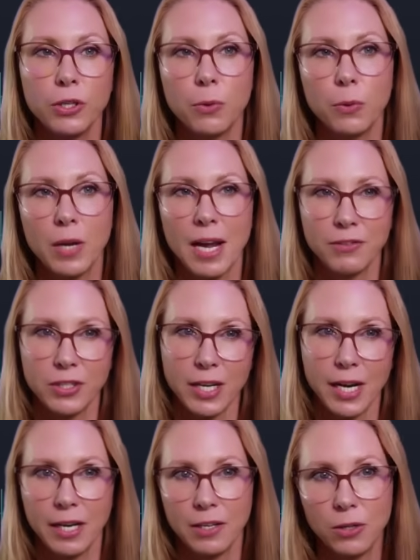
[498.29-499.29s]
You would have to
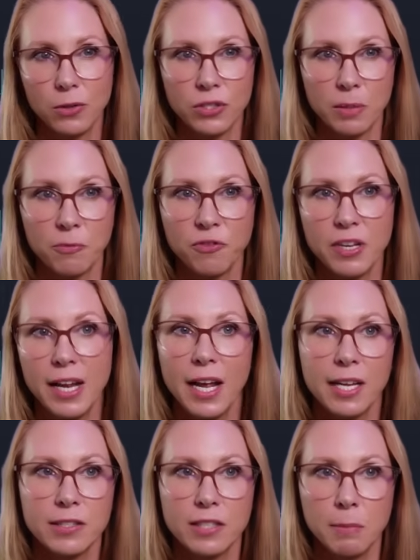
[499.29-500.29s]
kind of use some
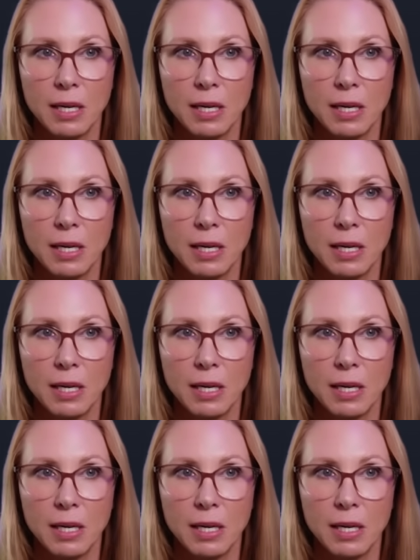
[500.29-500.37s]
finesse and